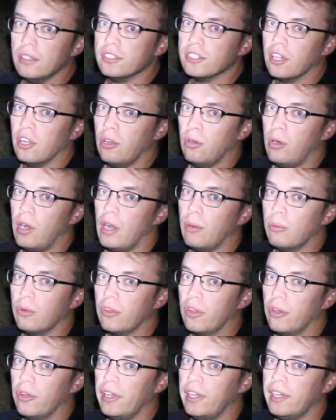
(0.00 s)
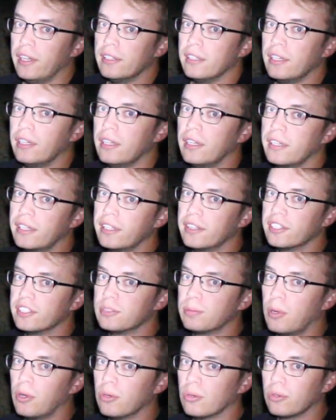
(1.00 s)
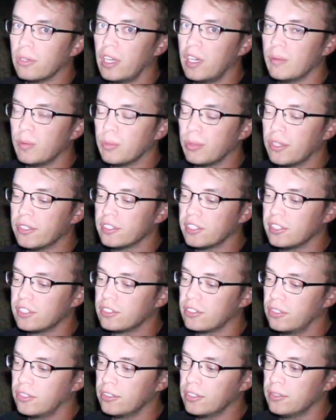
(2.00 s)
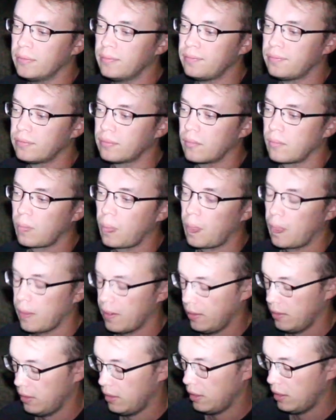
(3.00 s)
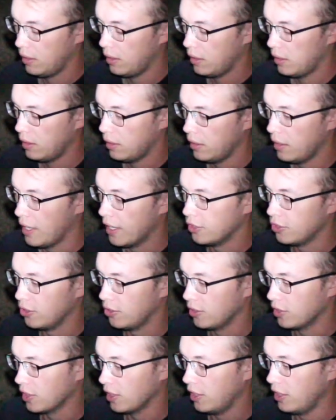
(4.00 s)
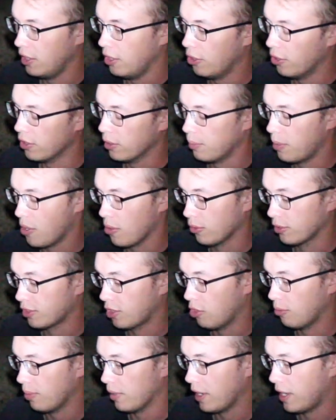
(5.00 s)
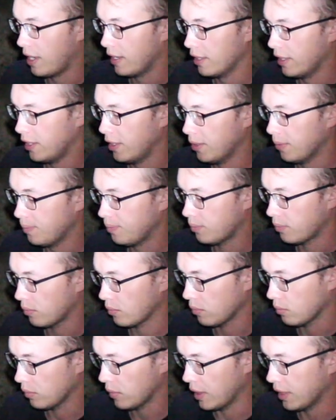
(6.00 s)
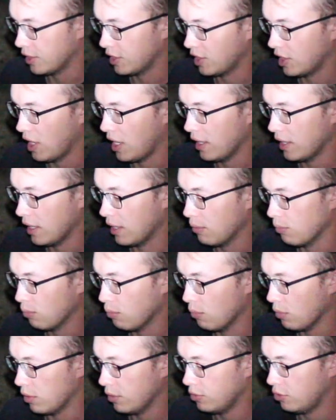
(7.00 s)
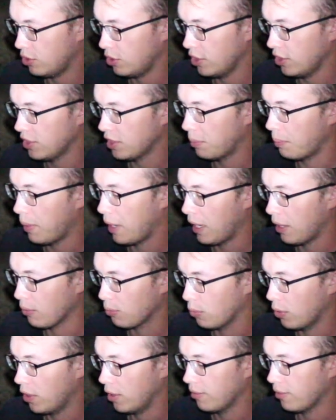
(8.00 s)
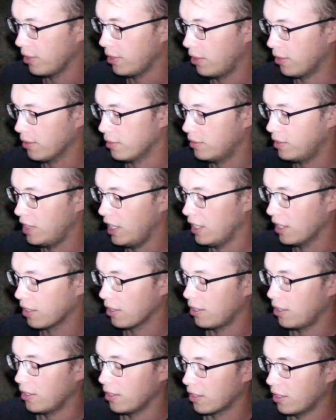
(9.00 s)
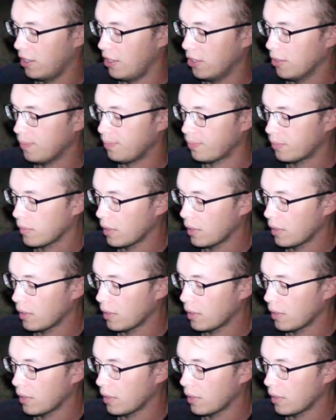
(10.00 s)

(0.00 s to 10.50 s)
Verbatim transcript: So I'm gonna go ahead and get this polar alignment process started. As you can see here in the Polar Scope Align app, it's setting it just about roughly on ten o'clock here.